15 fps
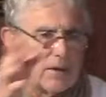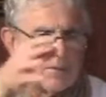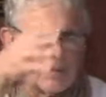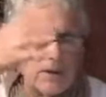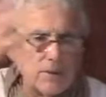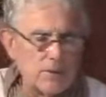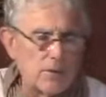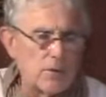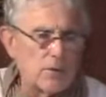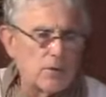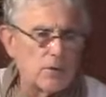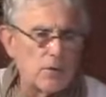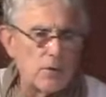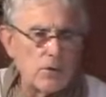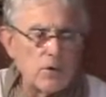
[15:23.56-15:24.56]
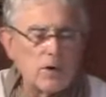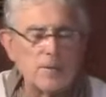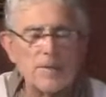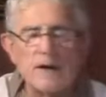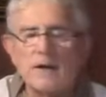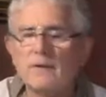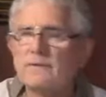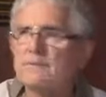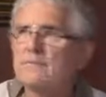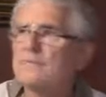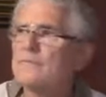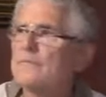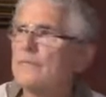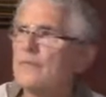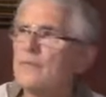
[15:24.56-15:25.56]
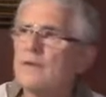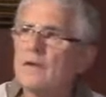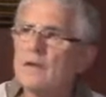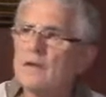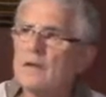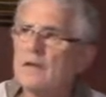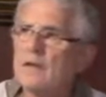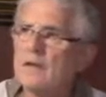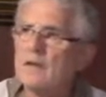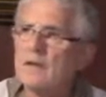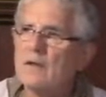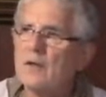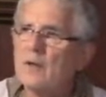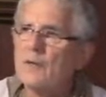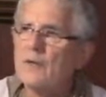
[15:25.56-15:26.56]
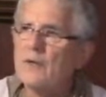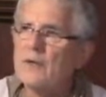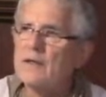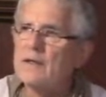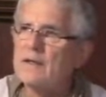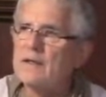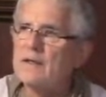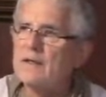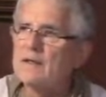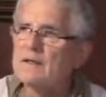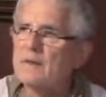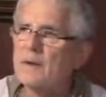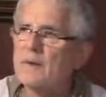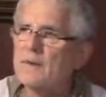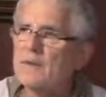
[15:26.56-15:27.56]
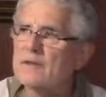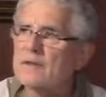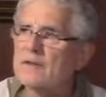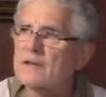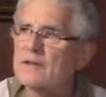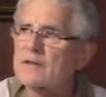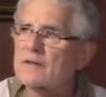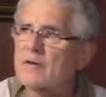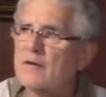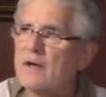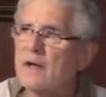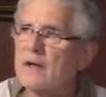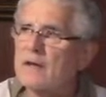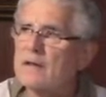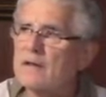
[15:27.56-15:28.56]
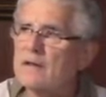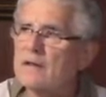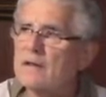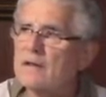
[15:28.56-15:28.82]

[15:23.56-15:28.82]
people, we were all about, you know, preteens, maybe sixth grade.